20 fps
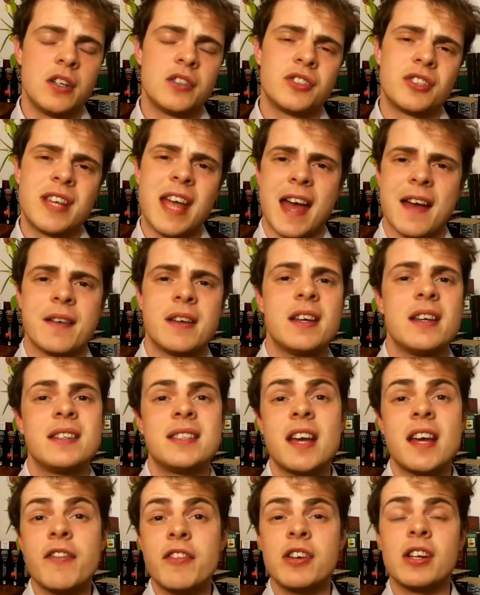So yeah,
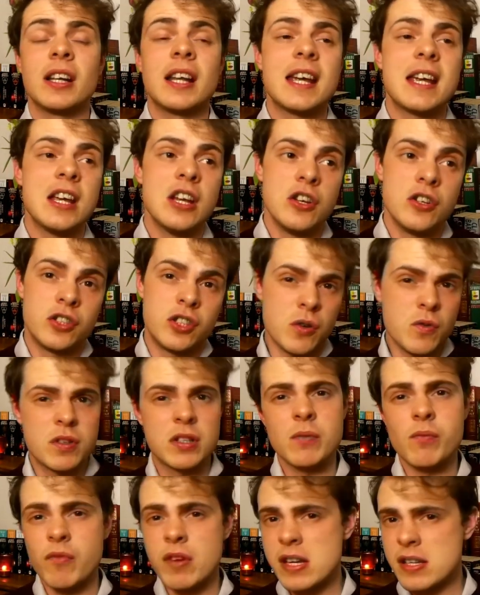definitely do
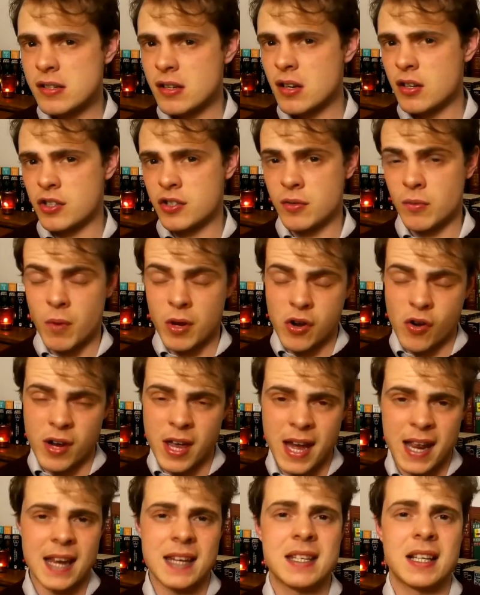some research when you're
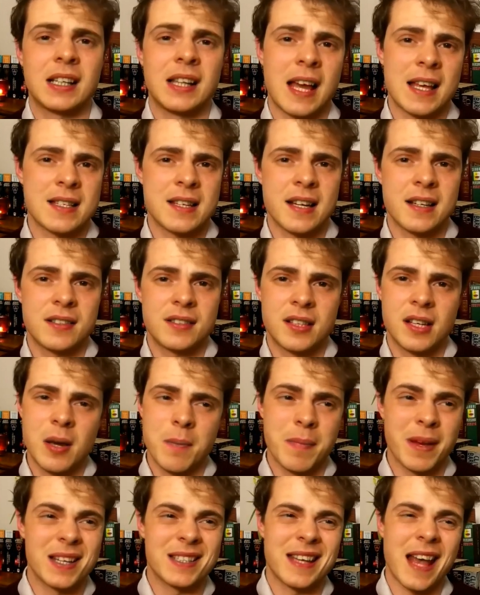getting into classics,
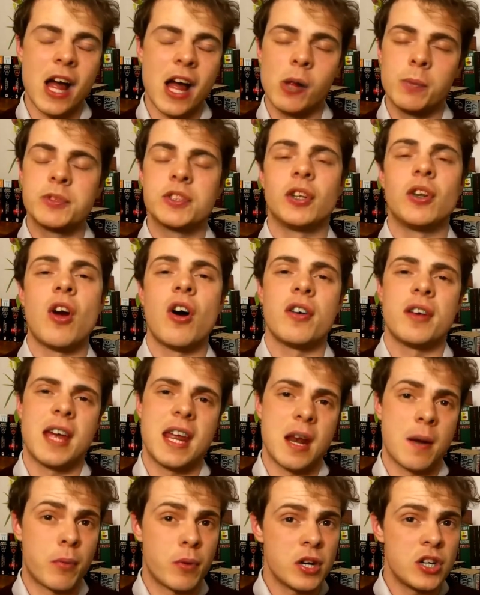because it helps a lot in
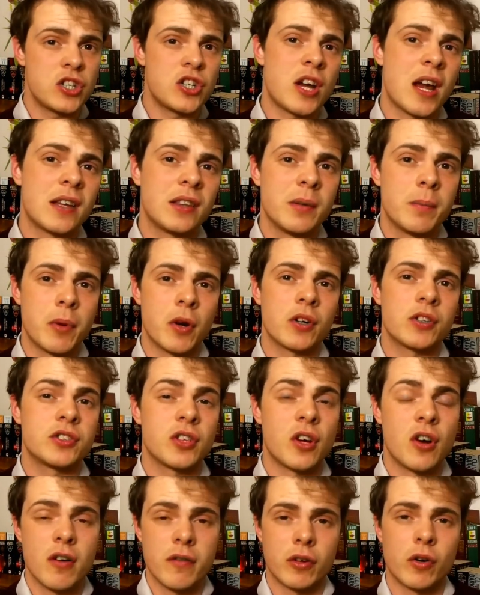appreciating the books
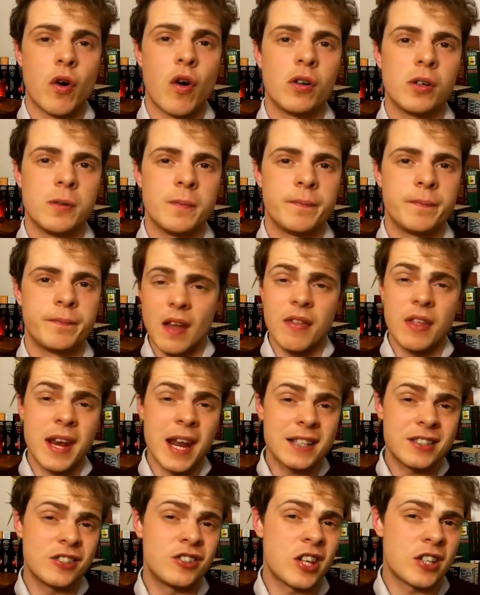overall. The
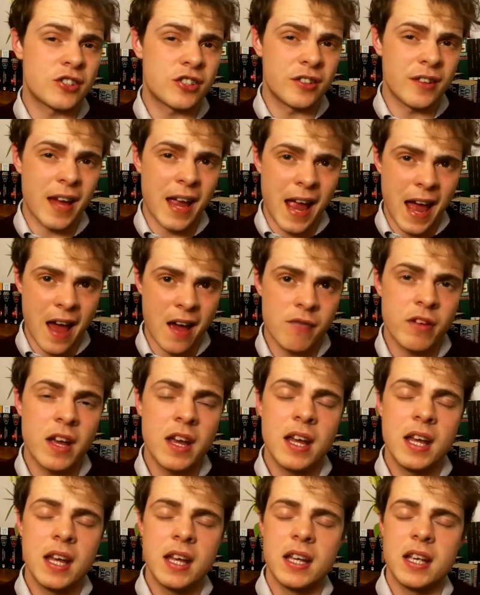next suggestion that I have
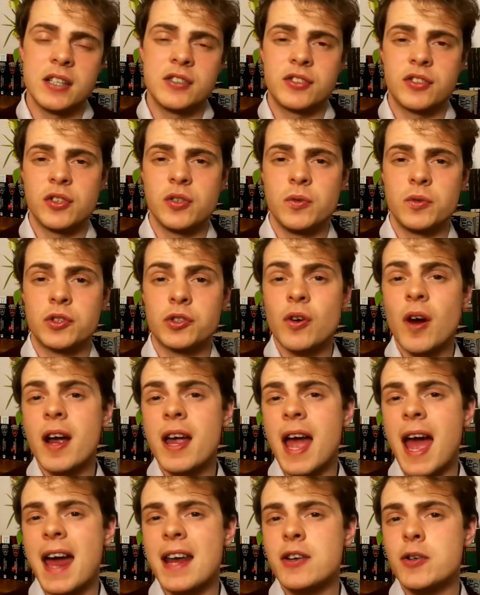is to try
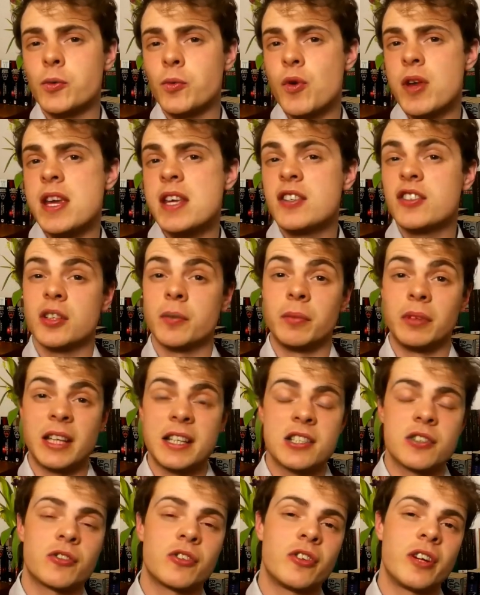and read some
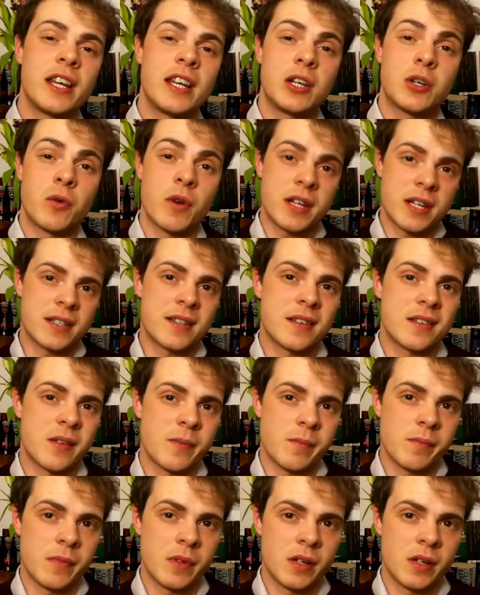literary criticism.